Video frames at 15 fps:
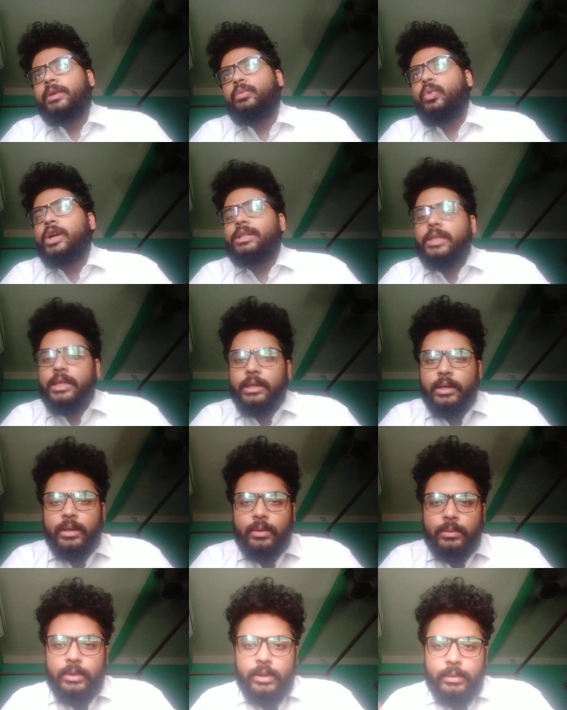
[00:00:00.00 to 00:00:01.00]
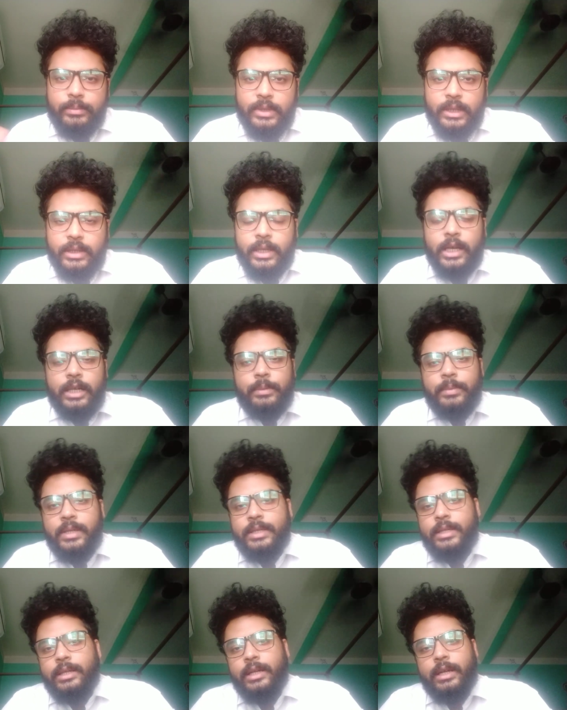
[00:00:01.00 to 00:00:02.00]
what uh, uh, the third
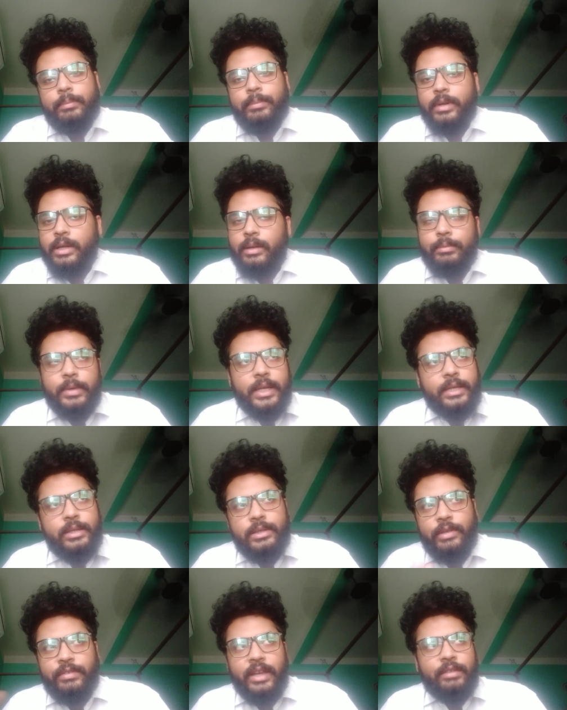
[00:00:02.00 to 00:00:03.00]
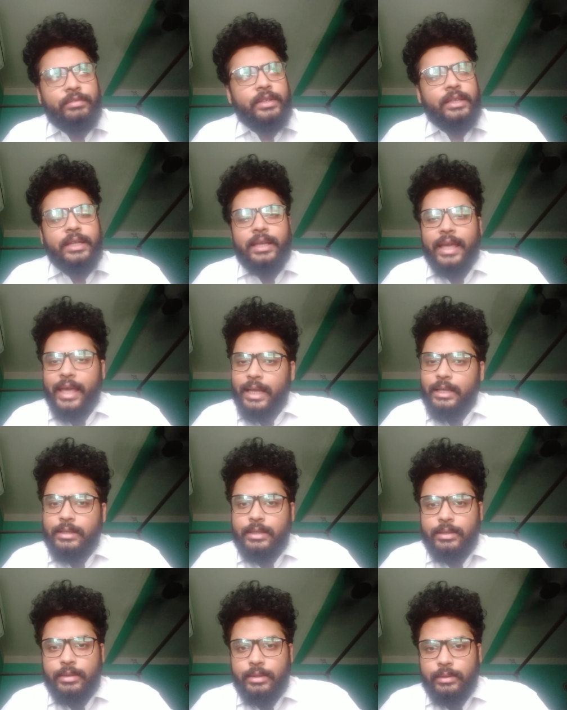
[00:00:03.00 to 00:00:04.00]
person comp comprises of everything
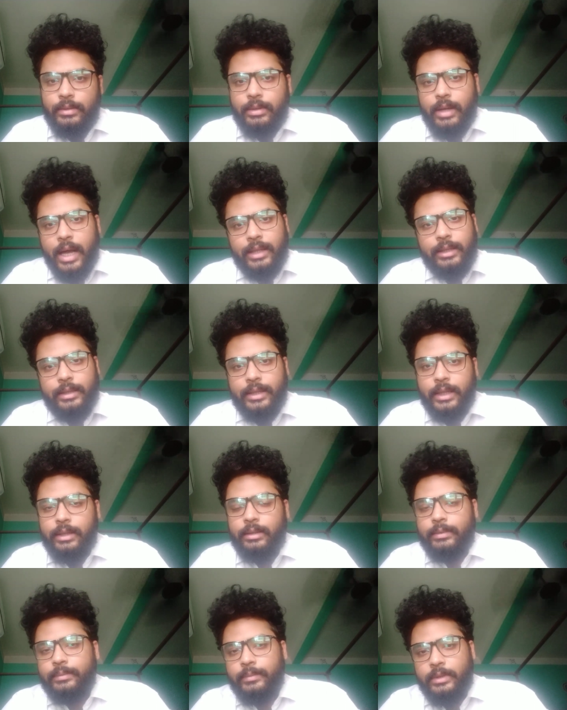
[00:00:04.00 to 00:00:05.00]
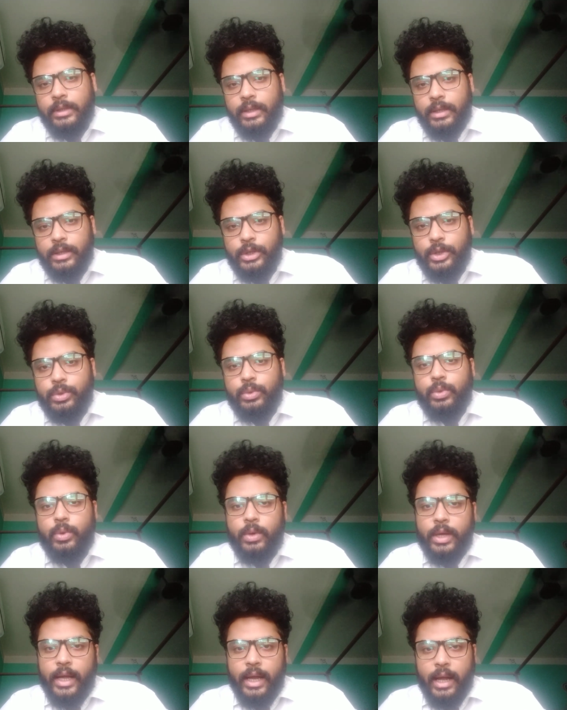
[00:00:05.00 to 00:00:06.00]
else other than you
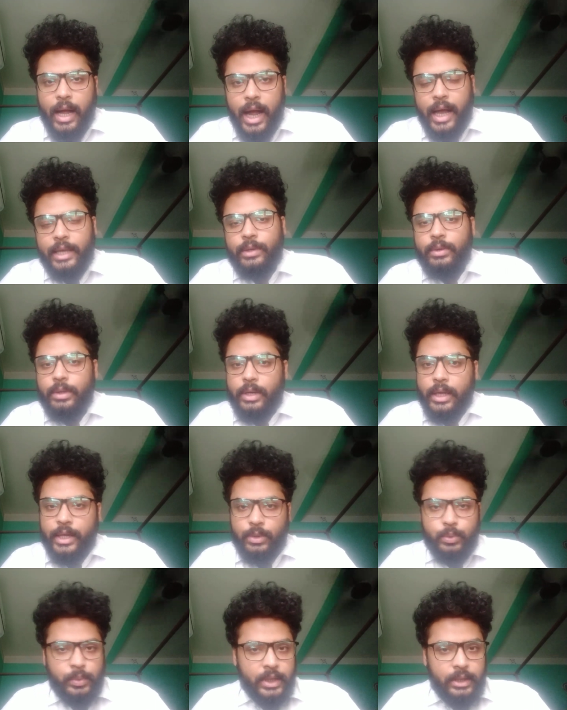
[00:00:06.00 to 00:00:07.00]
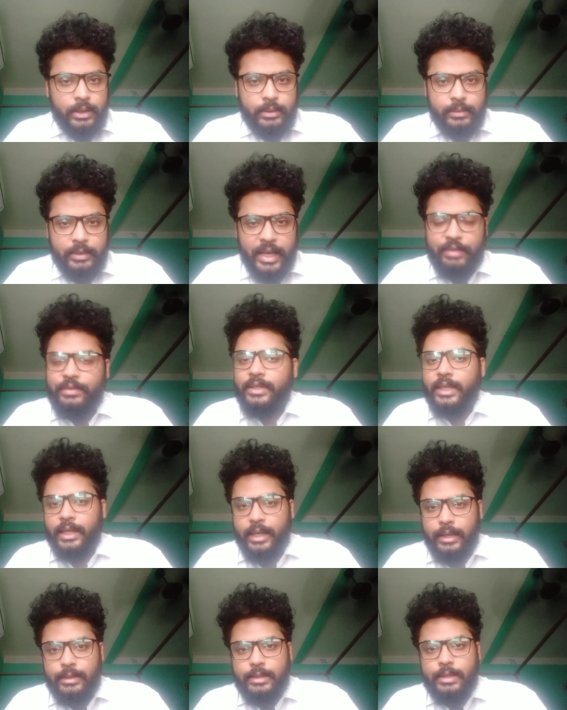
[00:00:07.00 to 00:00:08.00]
i and we
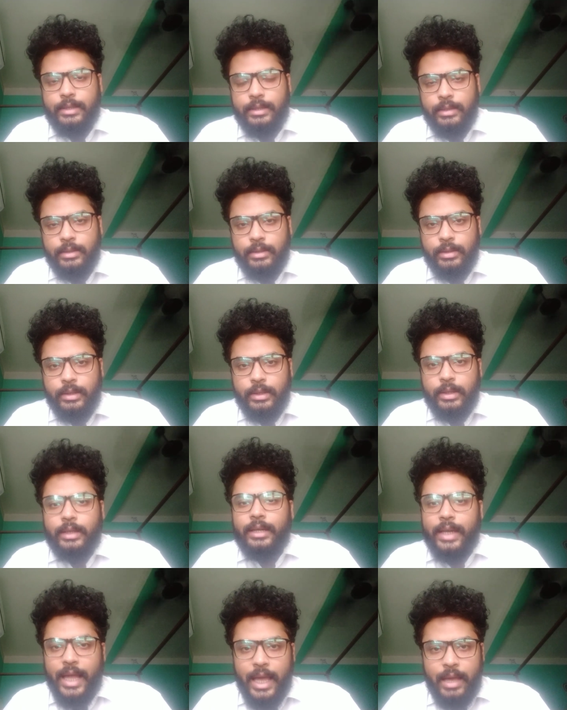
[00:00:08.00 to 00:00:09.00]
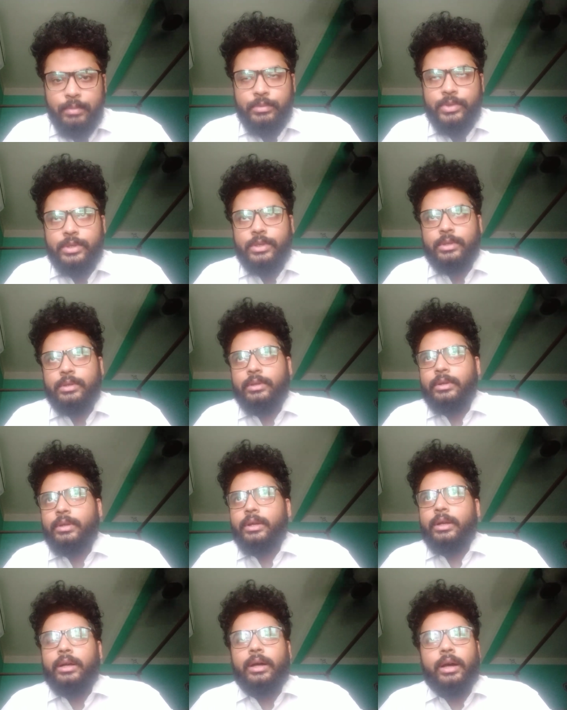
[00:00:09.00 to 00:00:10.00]
everything else names
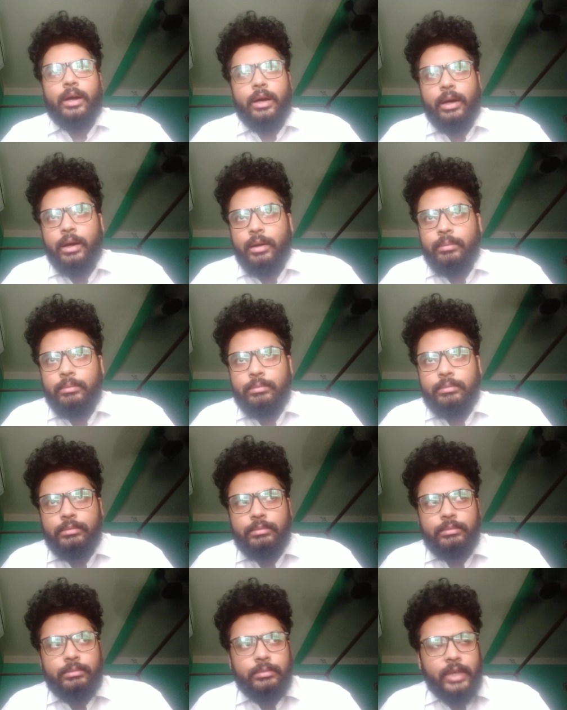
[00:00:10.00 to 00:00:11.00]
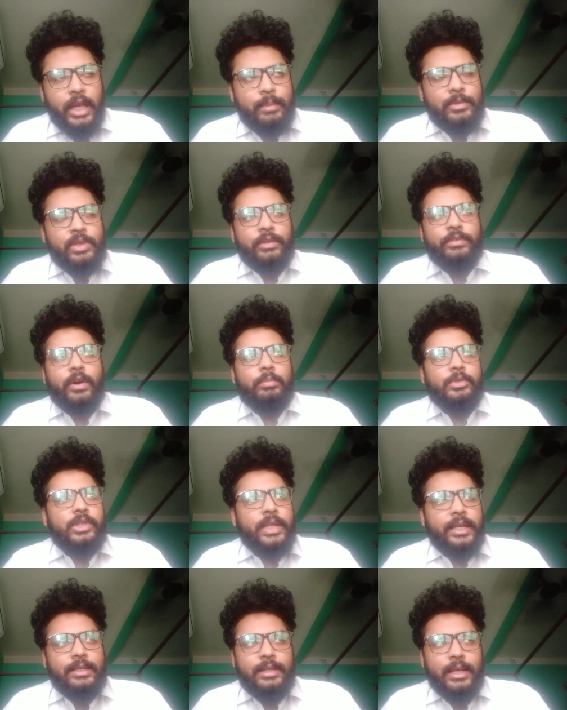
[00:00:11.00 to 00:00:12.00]
um, names of
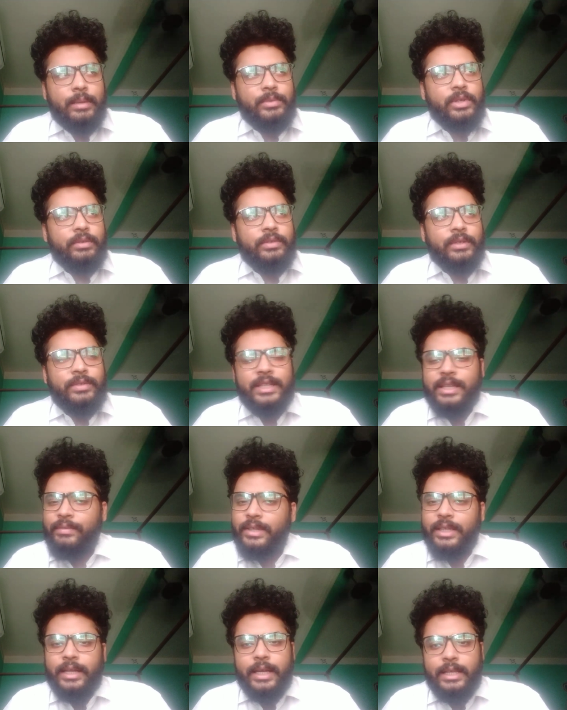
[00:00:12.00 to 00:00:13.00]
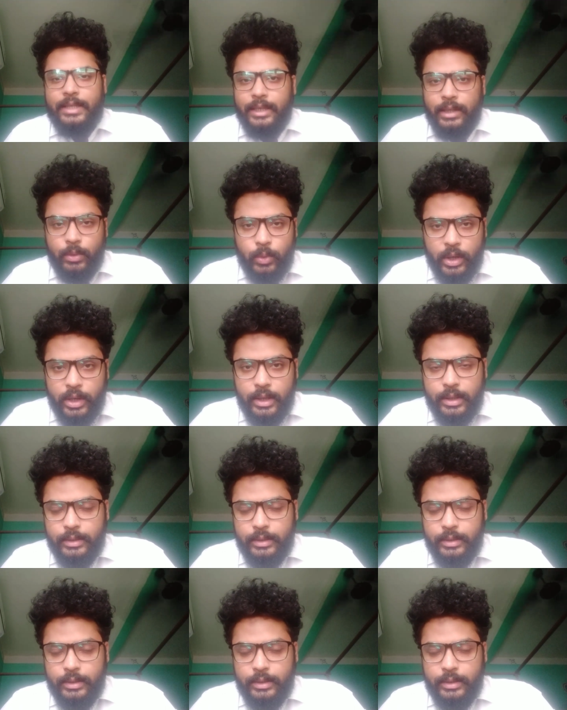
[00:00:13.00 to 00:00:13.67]
objects, names of rivers, everything else in the world.